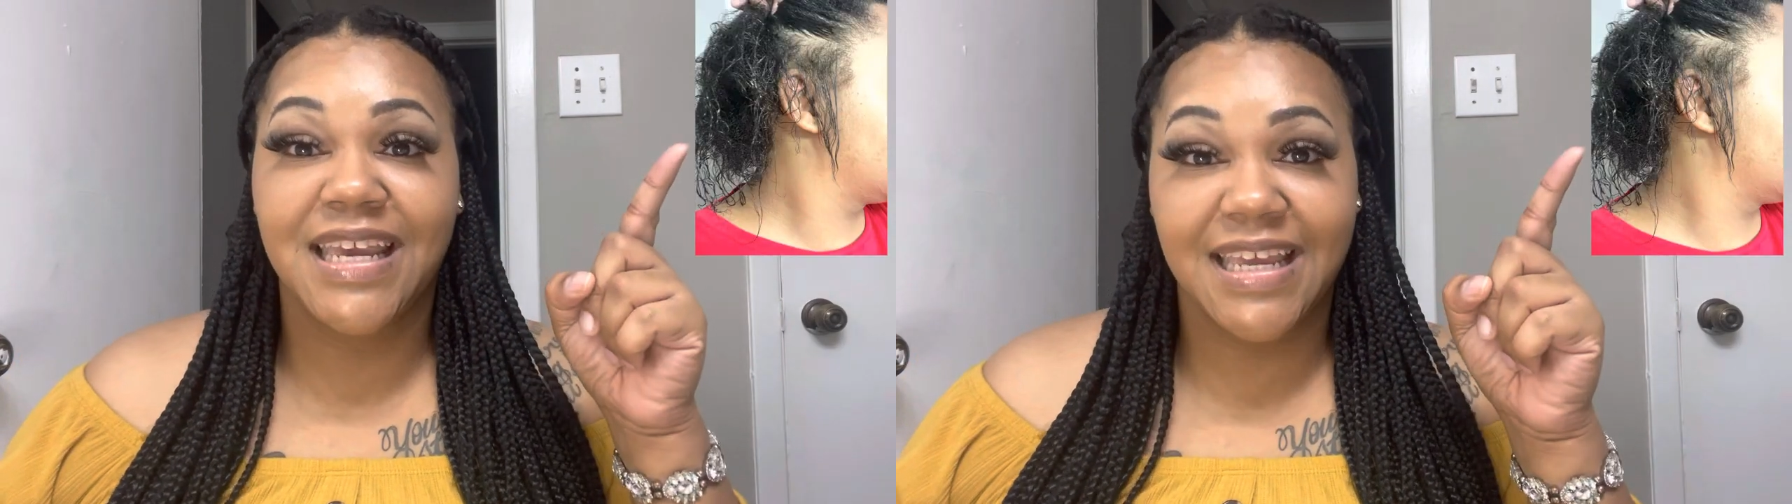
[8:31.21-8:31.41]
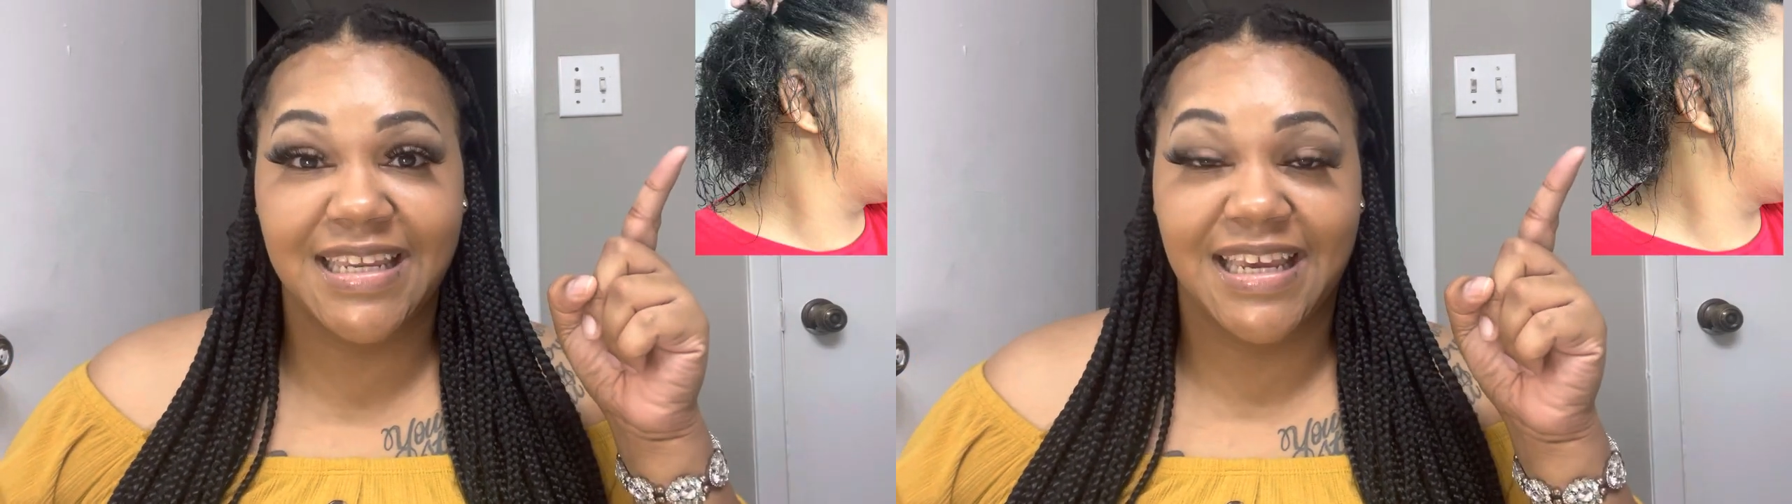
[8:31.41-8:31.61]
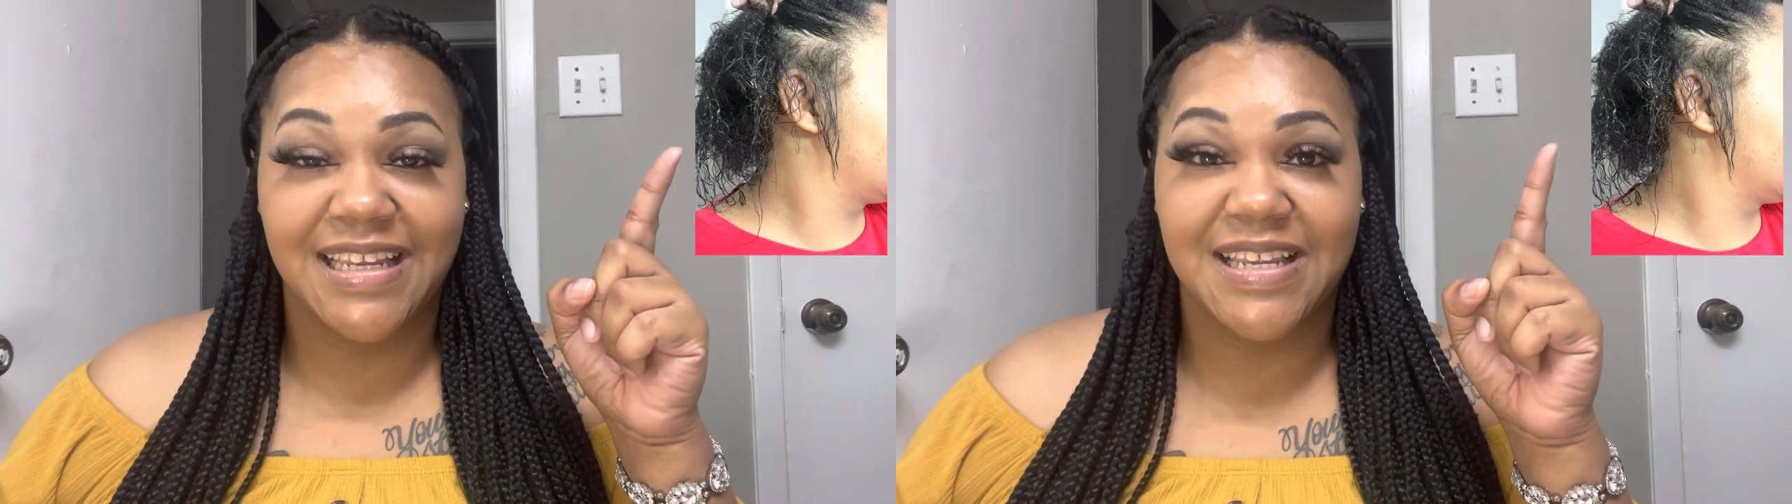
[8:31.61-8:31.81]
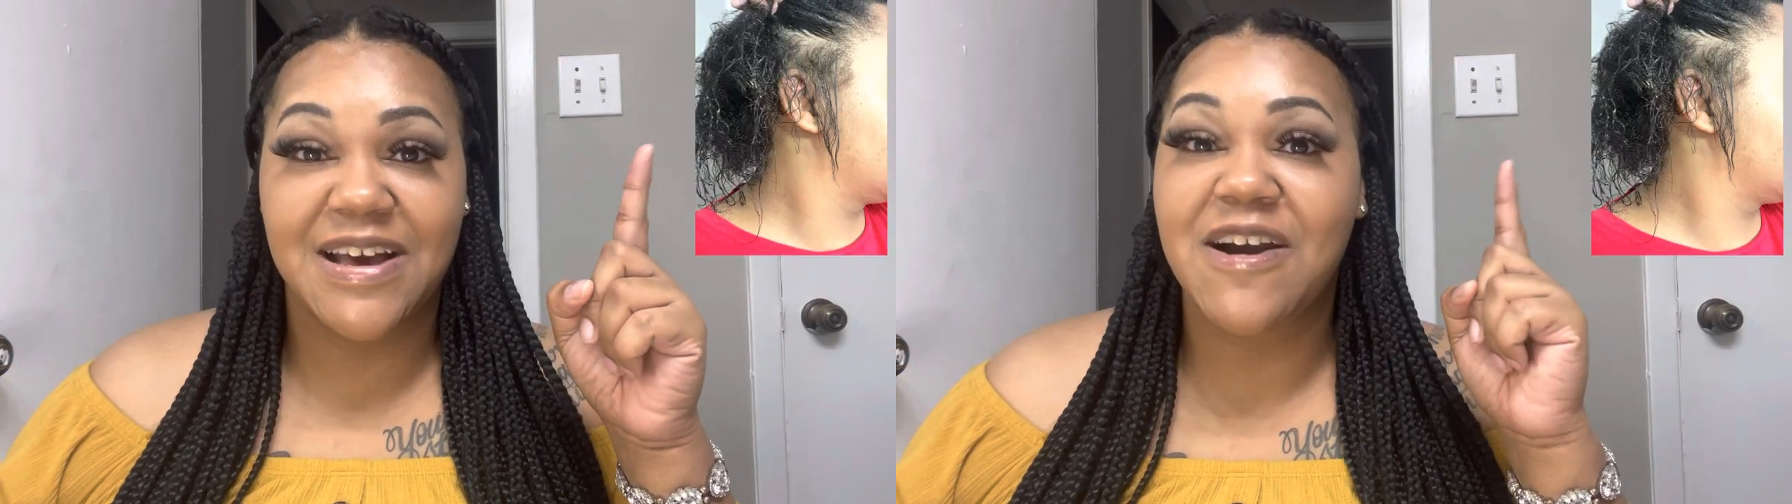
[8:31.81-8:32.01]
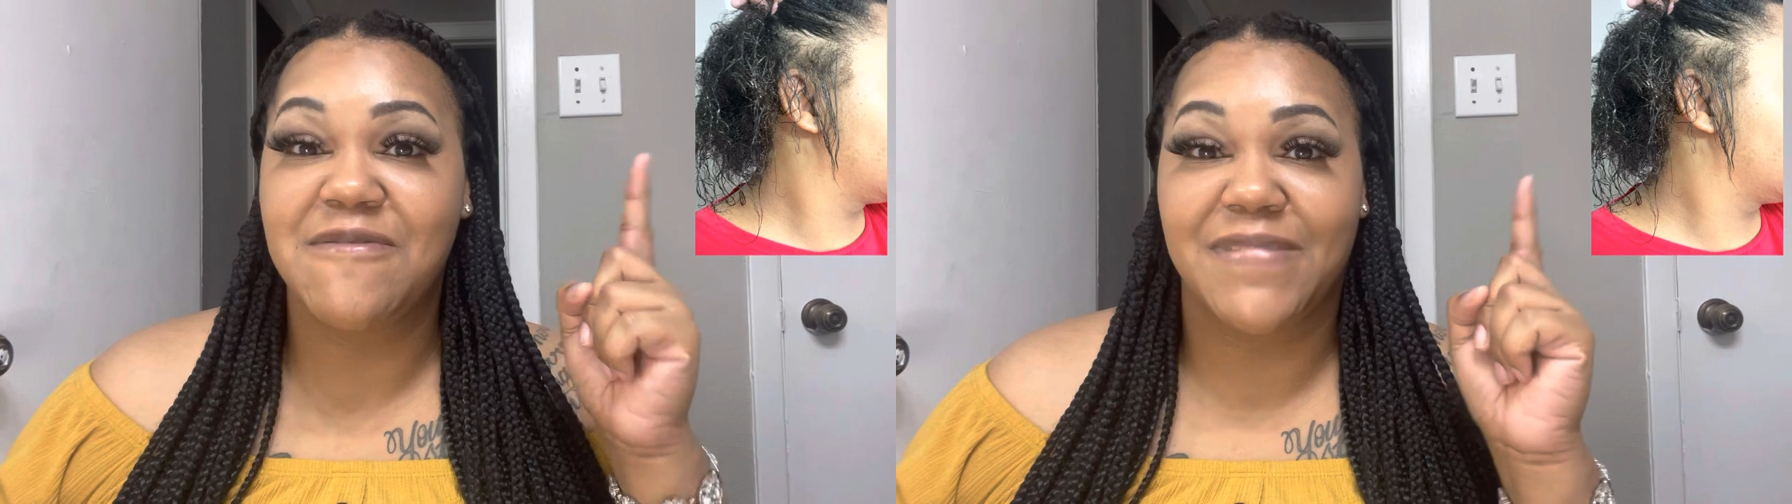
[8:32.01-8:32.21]
ending
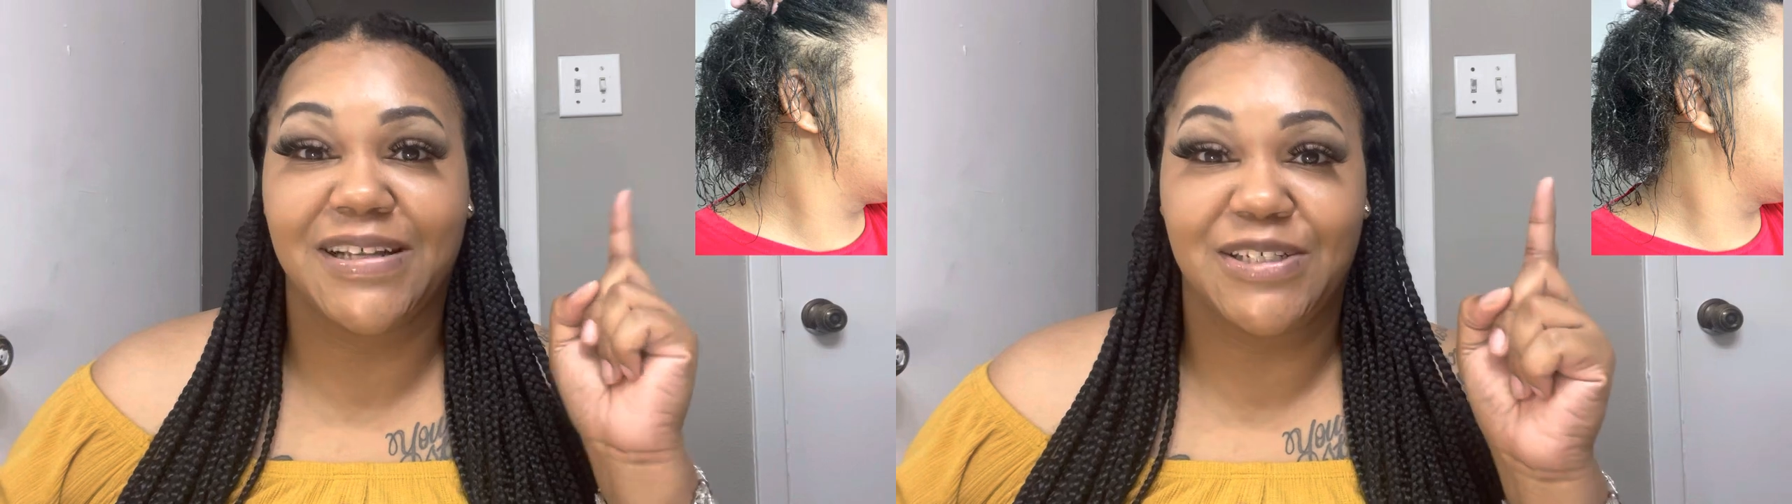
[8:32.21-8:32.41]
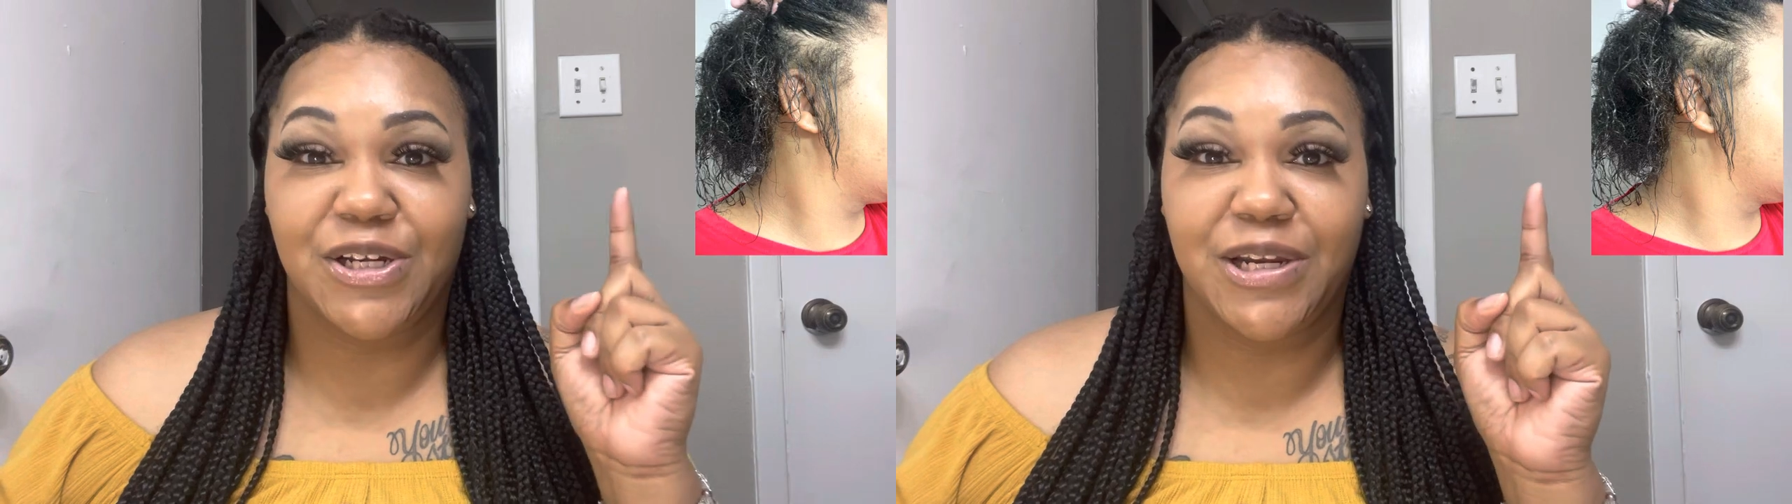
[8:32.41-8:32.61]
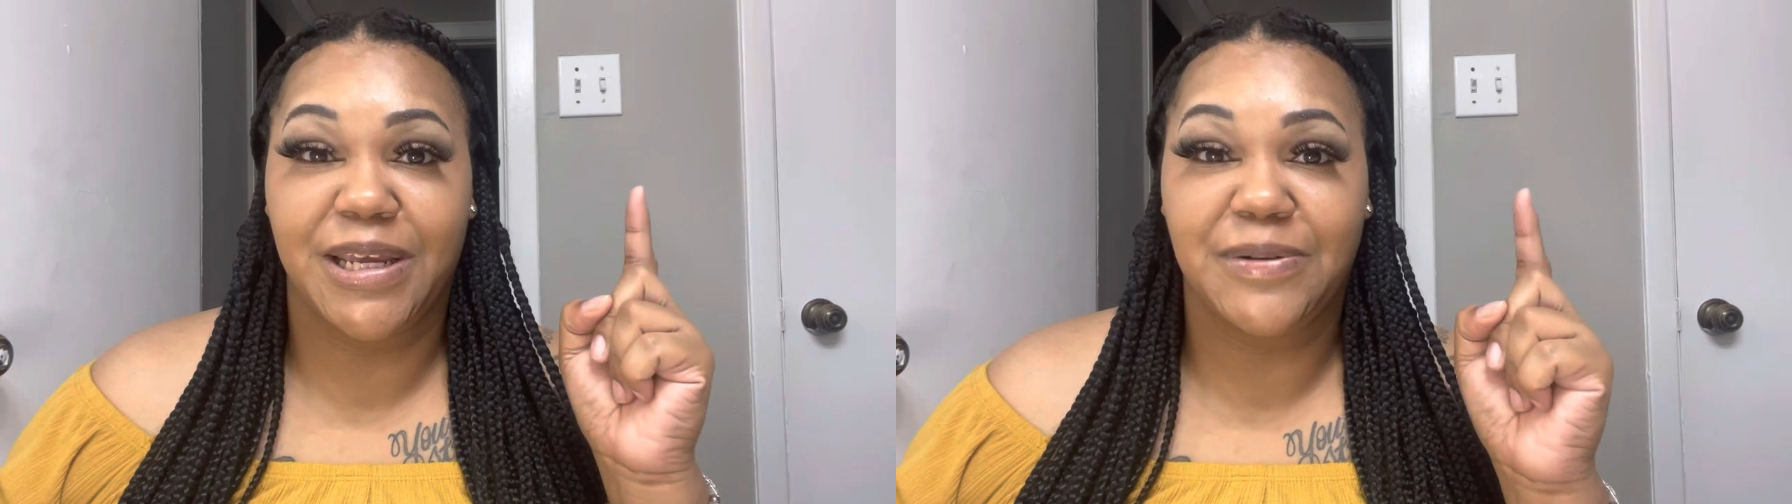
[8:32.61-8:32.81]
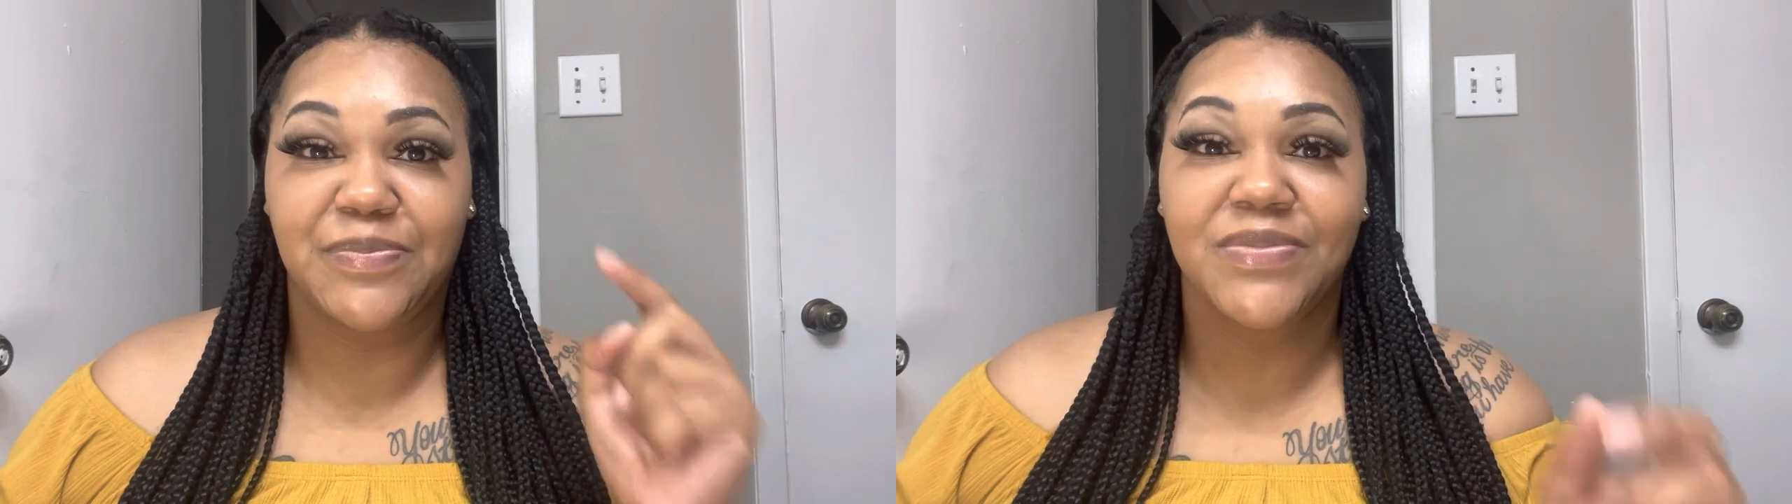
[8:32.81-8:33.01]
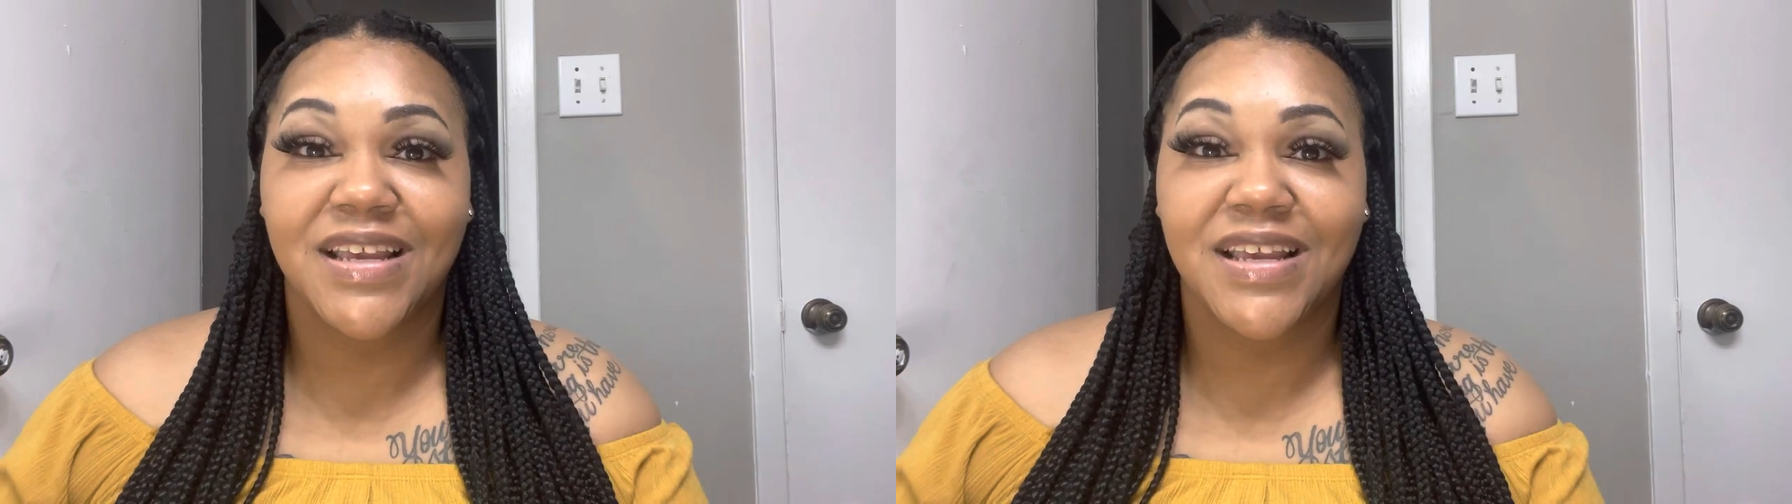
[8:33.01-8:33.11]
of my journey.